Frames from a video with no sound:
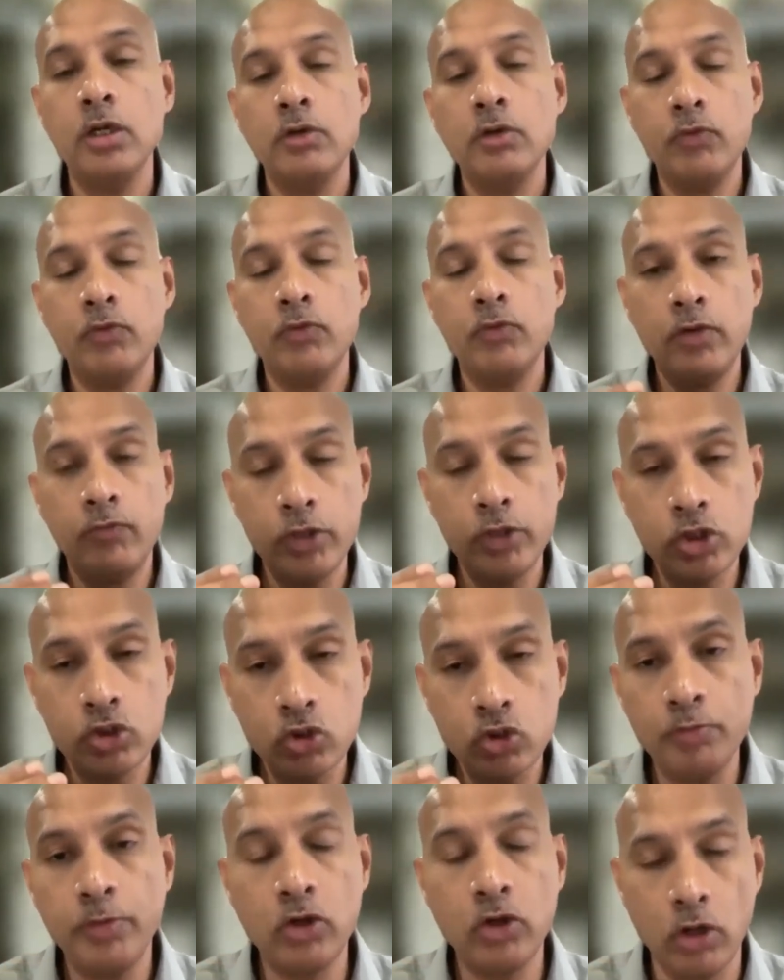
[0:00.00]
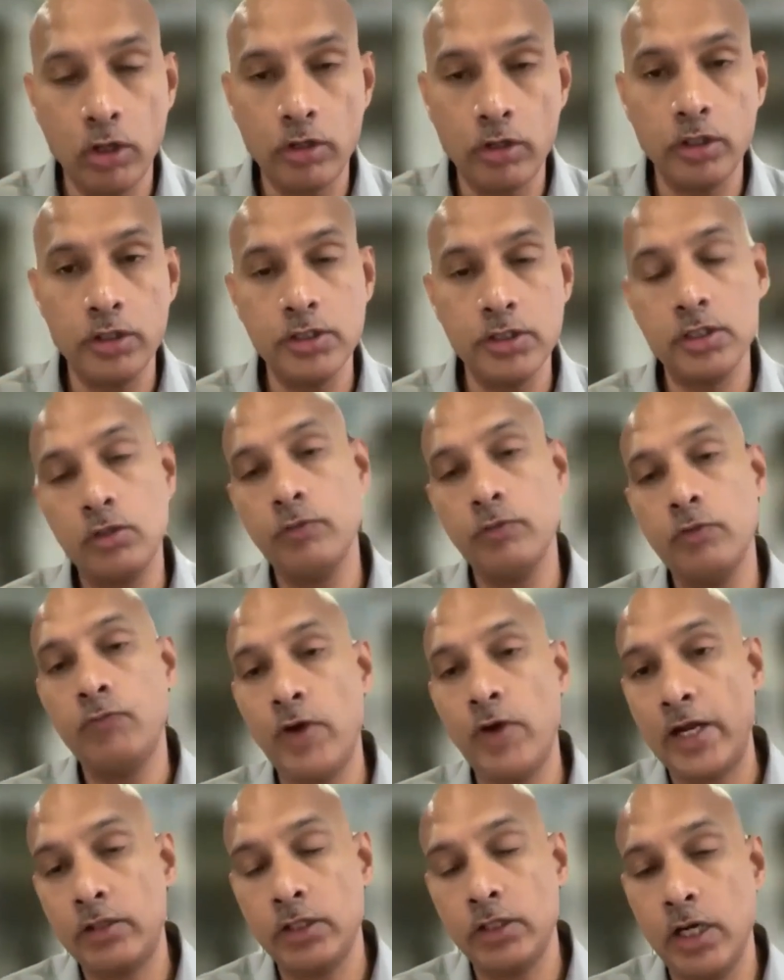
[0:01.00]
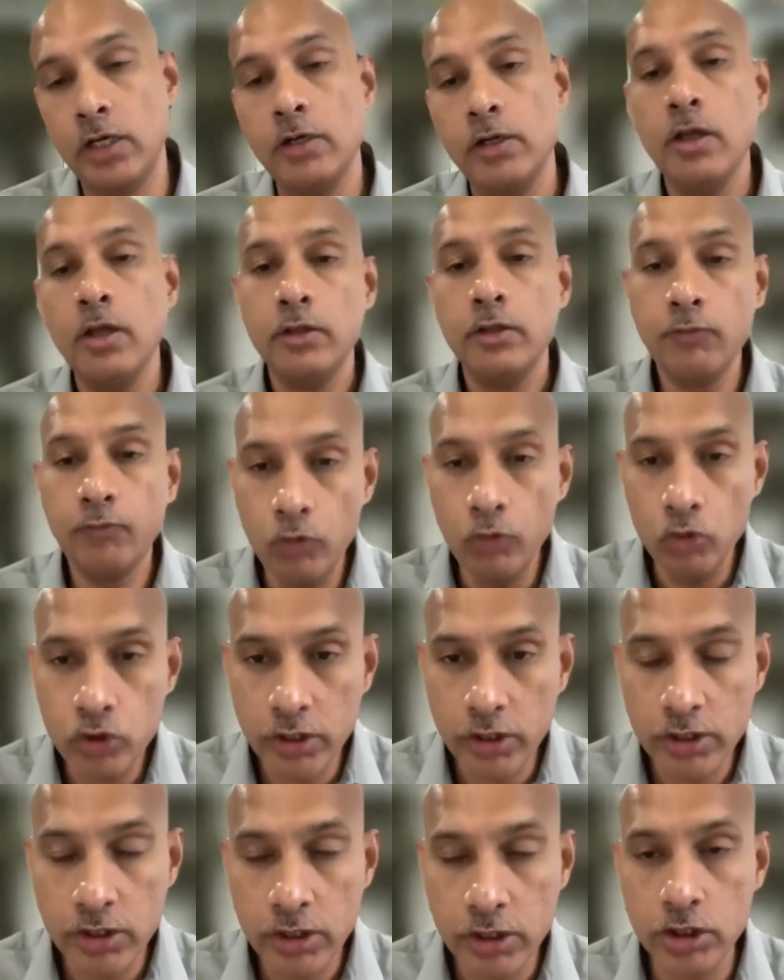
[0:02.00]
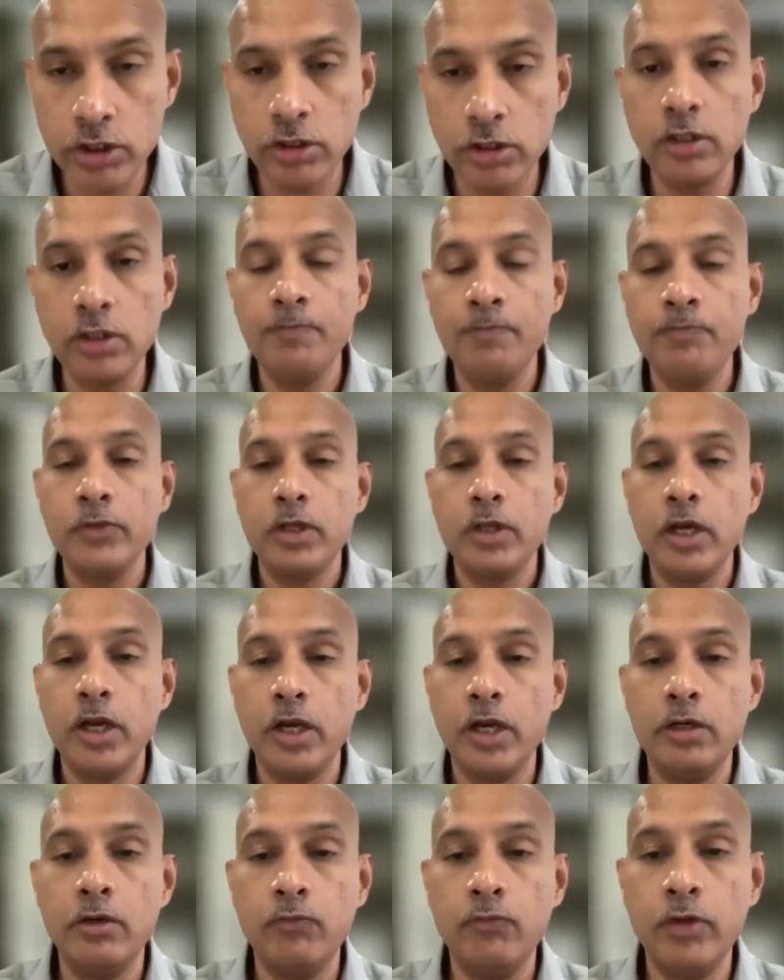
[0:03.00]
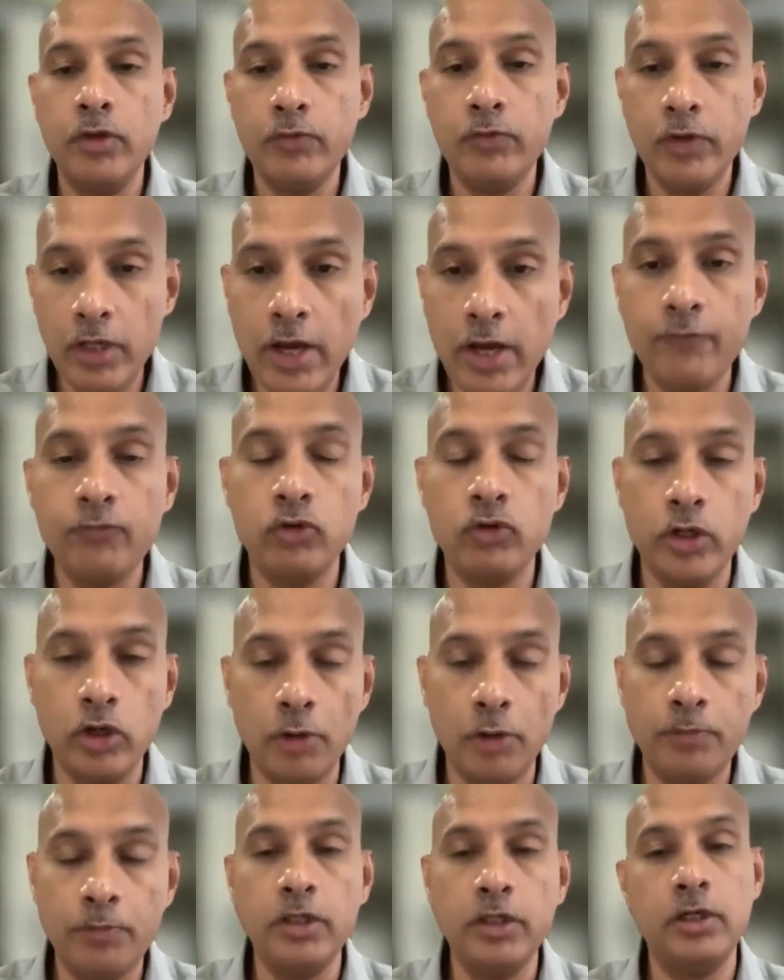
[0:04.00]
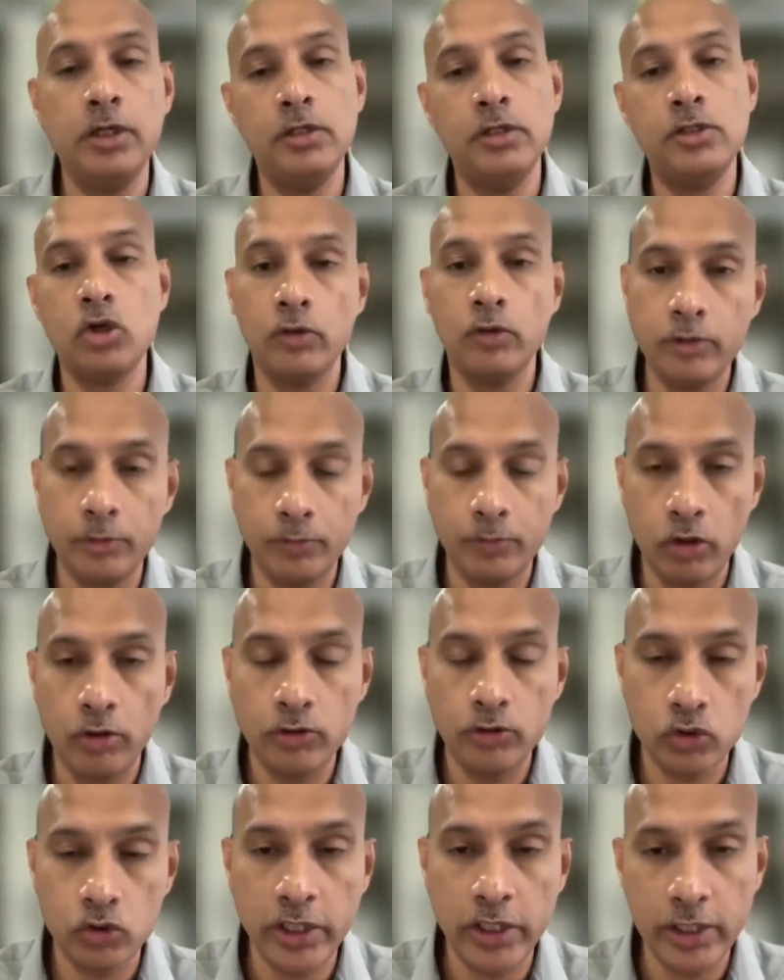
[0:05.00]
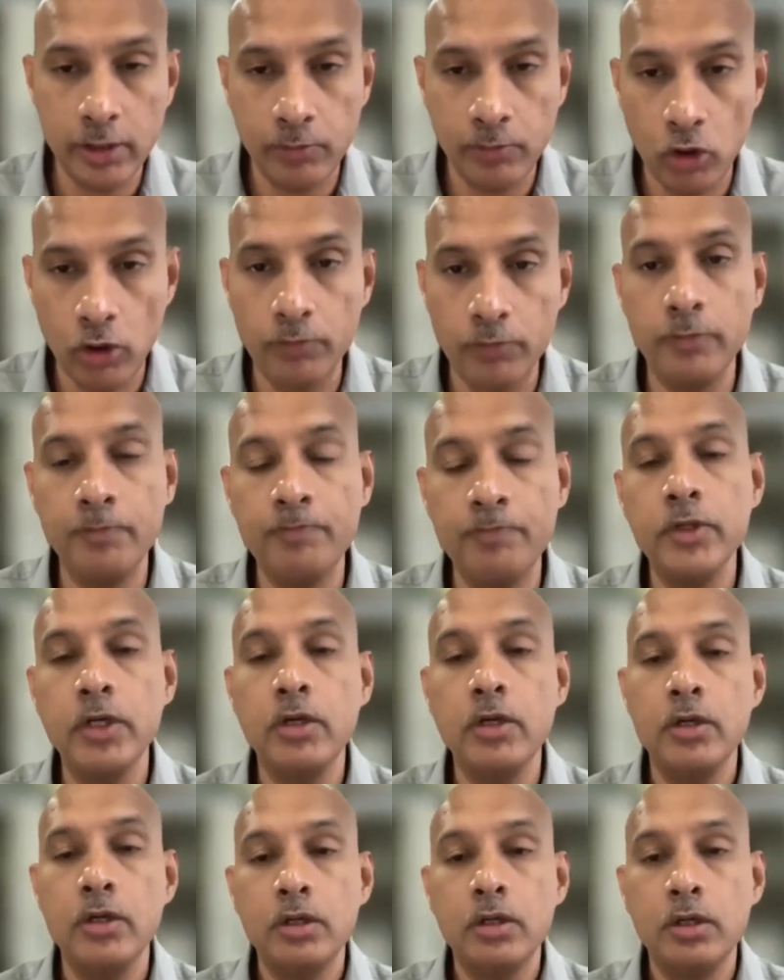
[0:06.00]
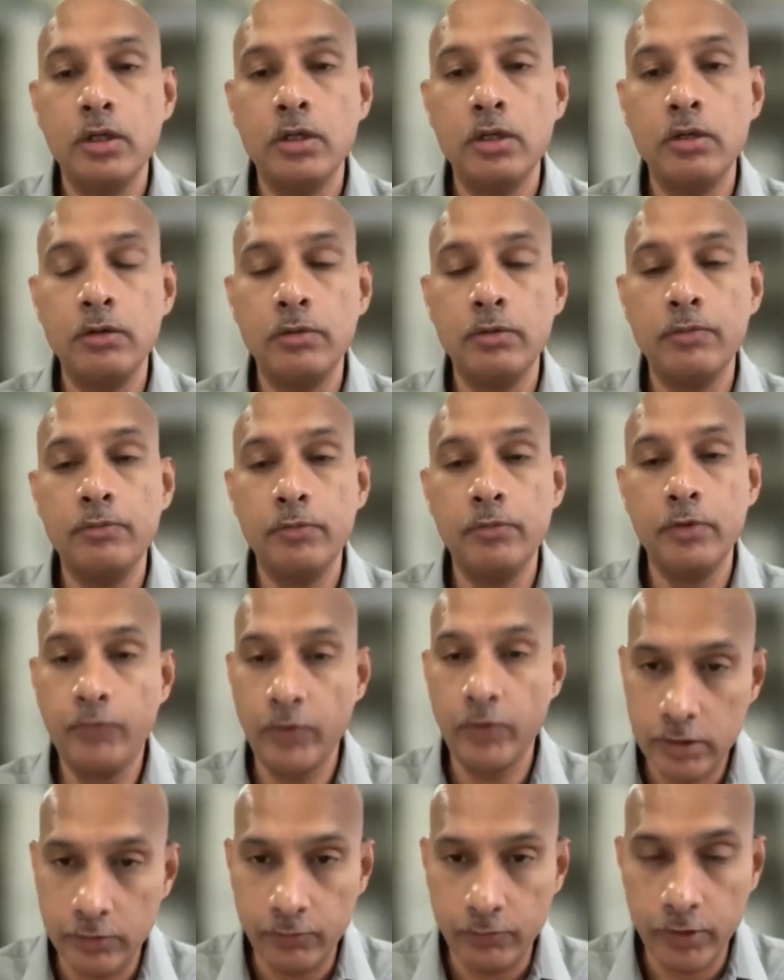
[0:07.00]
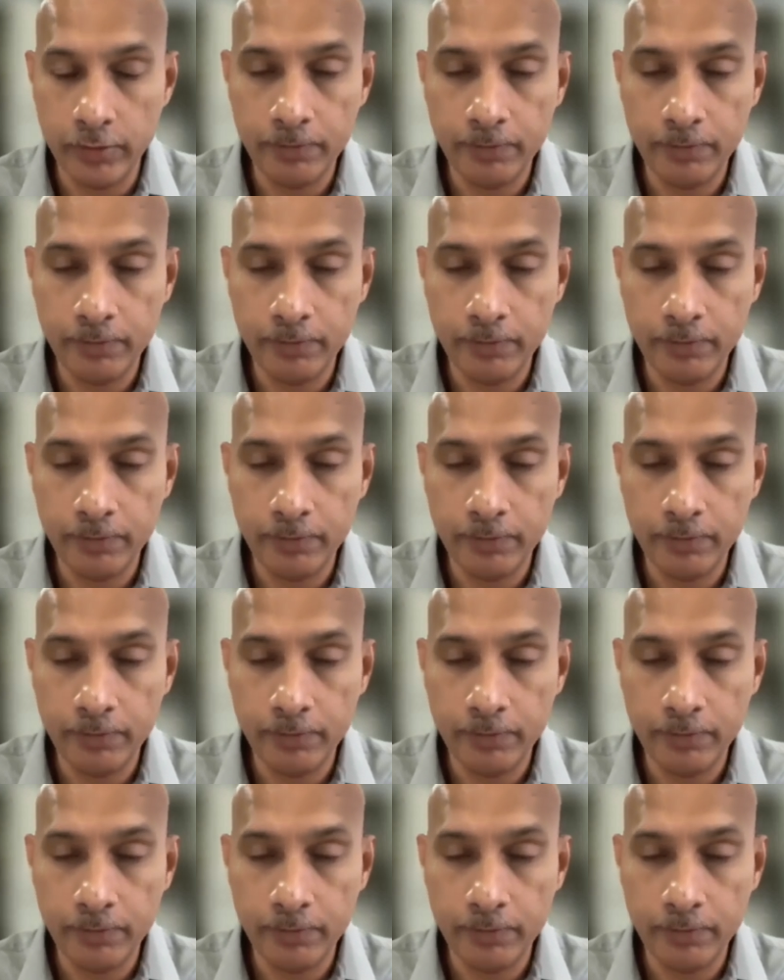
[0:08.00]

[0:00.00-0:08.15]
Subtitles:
We should be cognizant of the fact that the future is digital and we will have to adopt it and solve the societal problem effectively.